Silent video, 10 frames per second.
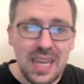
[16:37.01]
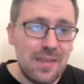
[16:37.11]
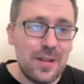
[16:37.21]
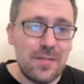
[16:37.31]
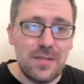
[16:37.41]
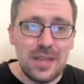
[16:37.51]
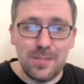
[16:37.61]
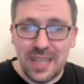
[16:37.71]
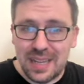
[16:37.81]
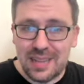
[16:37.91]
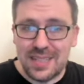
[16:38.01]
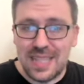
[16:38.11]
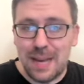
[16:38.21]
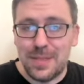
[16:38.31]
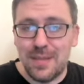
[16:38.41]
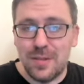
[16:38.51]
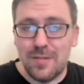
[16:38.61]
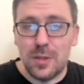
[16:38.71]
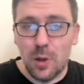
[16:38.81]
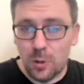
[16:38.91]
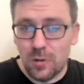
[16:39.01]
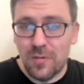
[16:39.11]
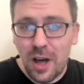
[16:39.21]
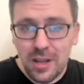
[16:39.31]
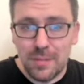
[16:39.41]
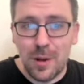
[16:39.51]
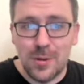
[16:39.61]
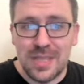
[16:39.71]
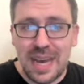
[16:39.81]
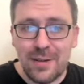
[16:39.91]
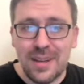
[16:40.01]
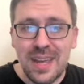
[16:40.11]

even if he's playing less snaps, even if the total volume goes down.